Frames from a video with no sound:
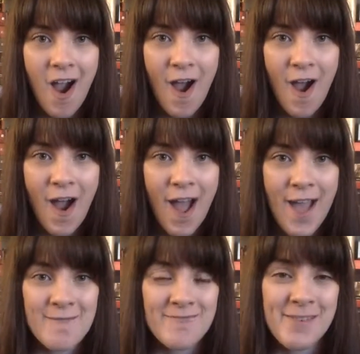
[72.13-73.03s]

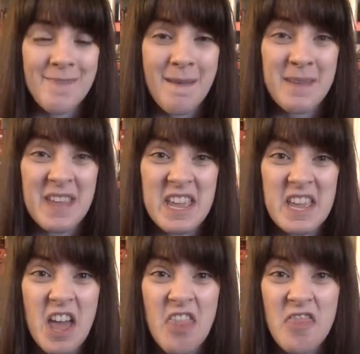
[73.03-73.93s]
I read maybe
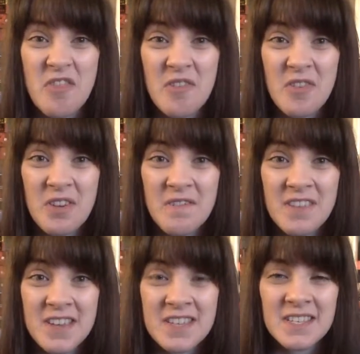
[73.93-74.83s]
a third of
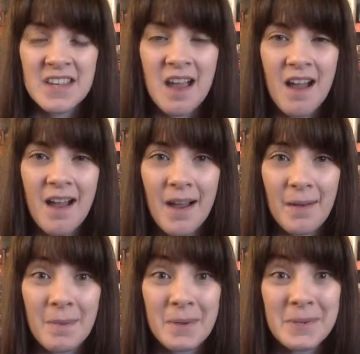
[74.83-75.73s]
this.
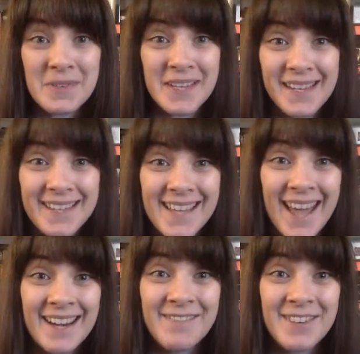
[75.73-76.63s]
I was really
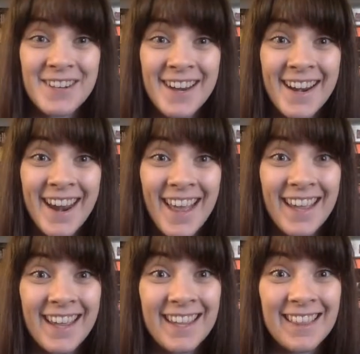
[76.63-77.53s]
excited for it.
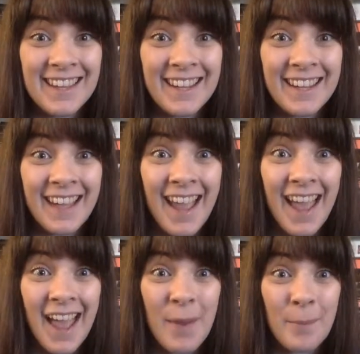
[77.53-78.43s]
In the
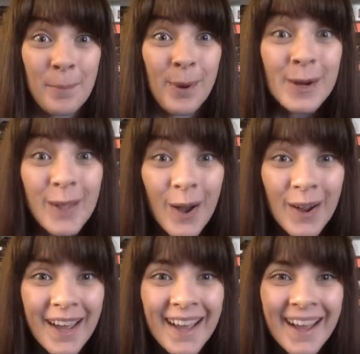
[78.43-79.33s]

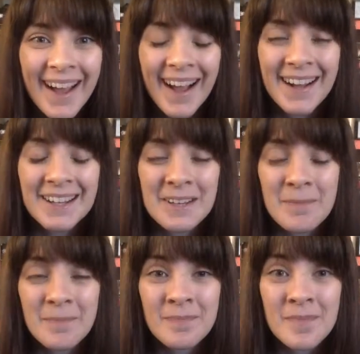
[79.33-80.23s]
prologue, a
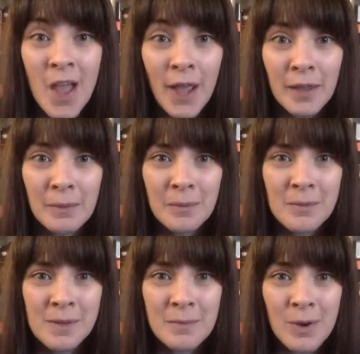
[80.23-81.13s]

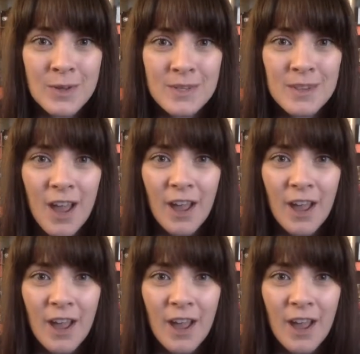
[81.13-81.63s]
woman was